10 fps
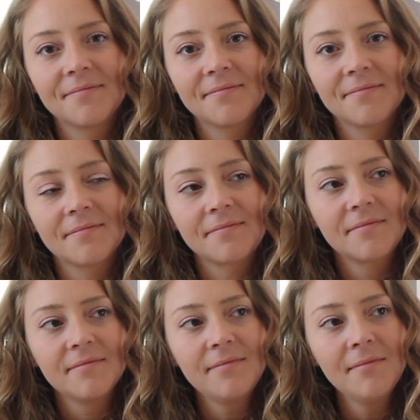
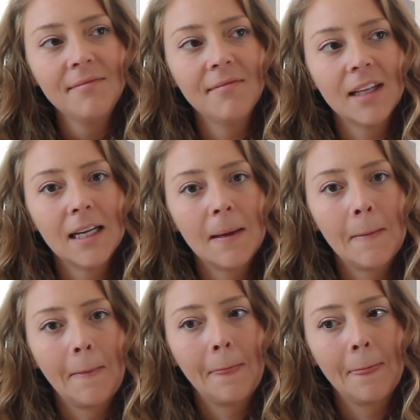
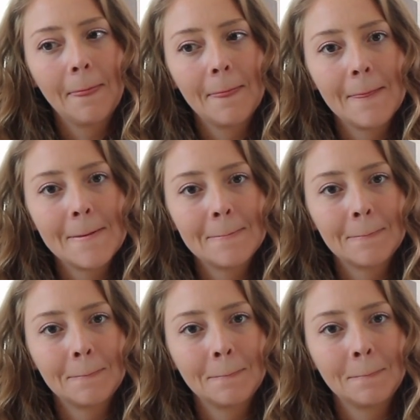
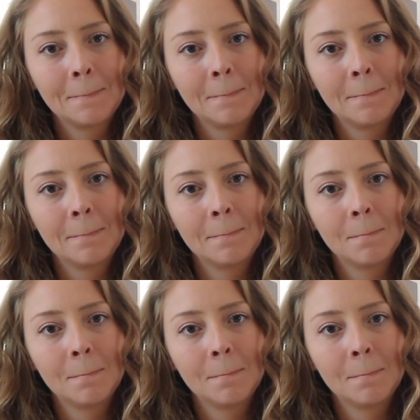[no speech]